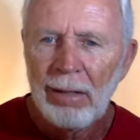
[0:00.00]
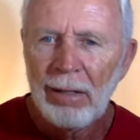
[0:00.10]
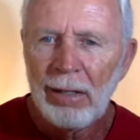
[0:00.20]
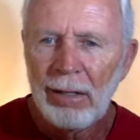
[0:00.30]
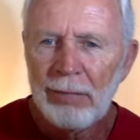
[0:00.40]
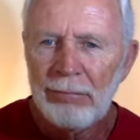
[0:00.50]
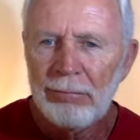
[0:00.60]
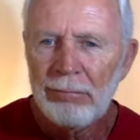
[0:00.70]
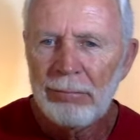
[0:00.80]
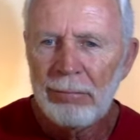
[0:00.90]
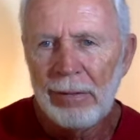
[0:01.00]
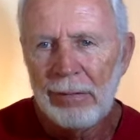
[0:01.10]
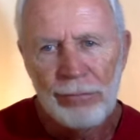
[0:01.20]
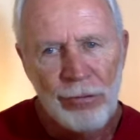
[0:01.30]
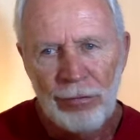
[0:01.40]
Um,
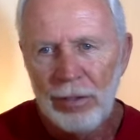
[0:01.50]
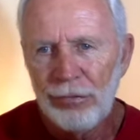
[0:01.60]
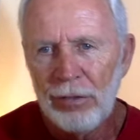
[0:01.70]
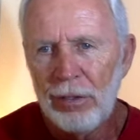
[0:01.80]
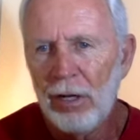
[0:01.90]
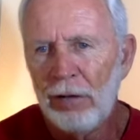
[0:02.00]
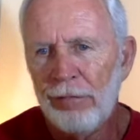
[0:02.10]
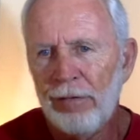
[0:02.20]
just listen to Dr.